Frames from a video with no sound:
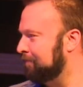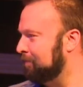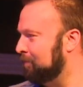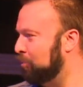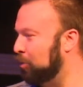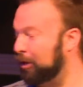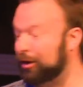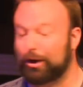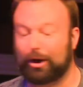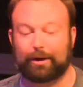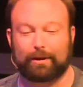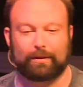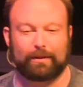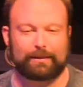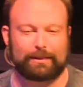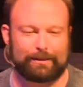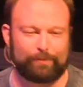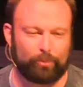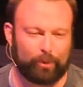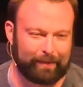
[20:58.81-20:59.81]

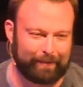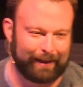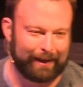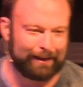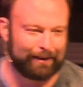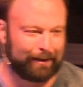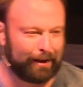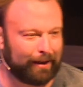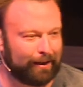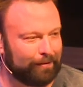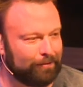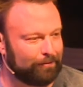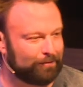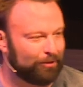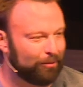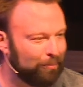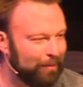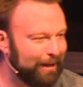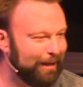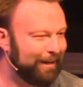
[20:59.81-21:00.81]
Regardless of what that does to
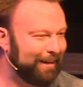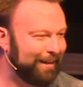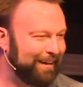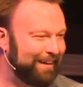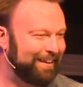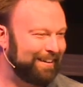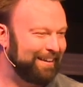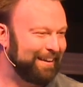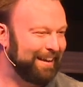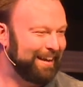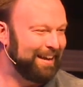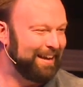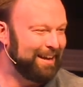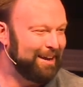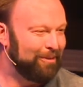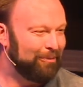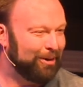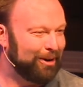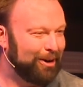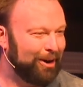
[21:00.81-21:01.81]
me,
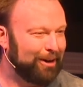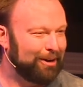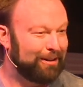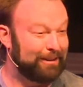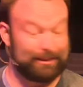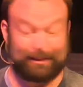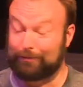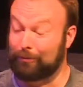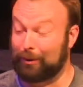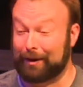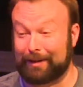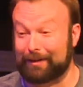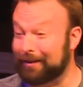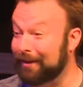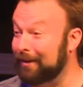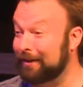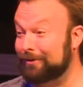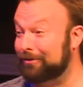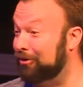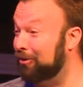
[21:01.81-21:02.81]
regardless of what it
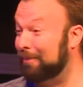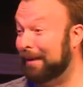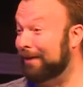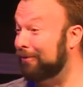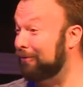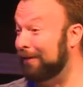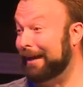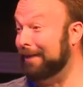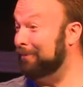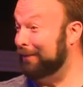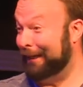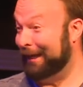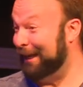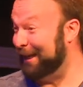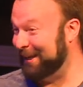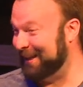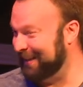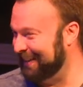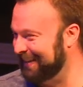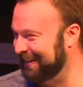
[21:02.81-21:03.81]
does to my family.
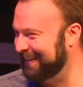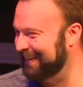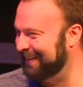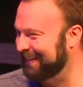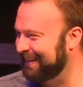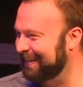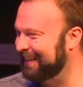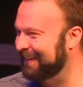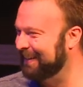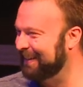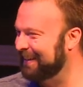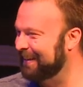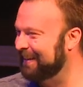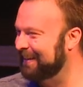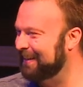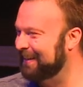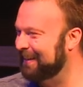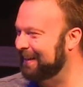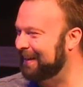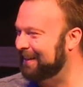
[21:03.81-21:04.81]

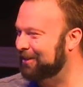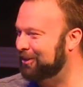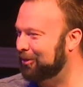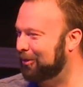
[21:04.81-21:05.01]
And so I